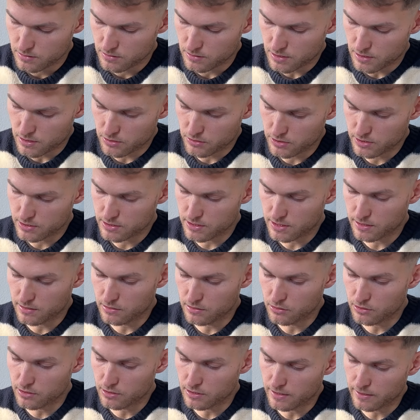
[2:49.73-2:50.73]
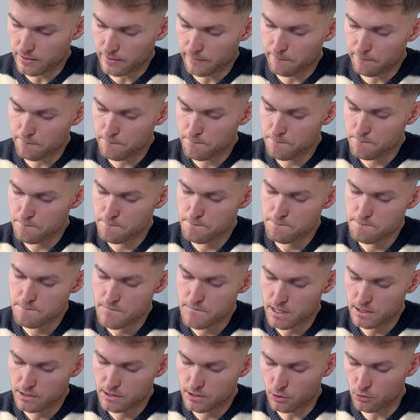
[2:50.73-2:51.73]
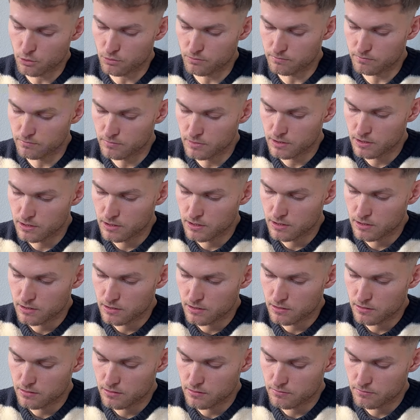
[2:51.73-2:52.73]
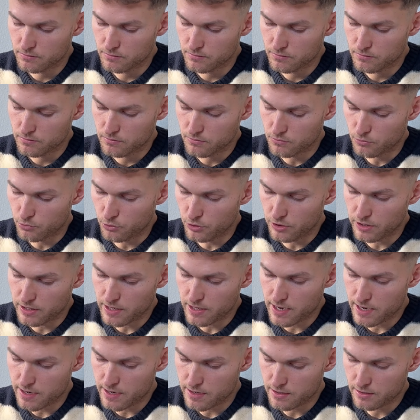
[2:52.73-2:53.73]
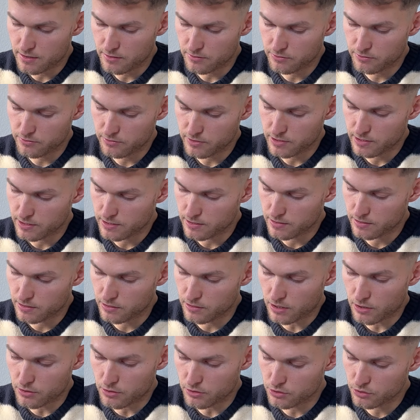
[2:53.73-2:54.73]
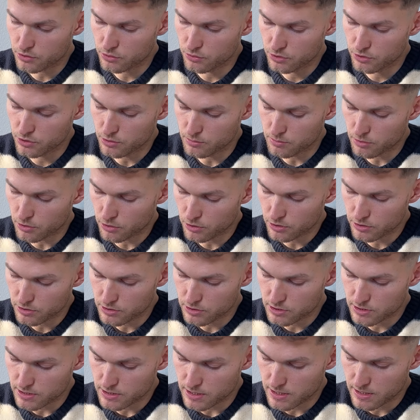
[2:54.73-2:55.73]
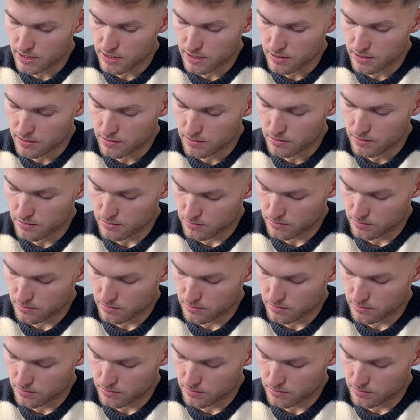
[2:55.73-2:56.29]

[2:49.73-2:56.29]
How does that look like? So we have our 2 supports, a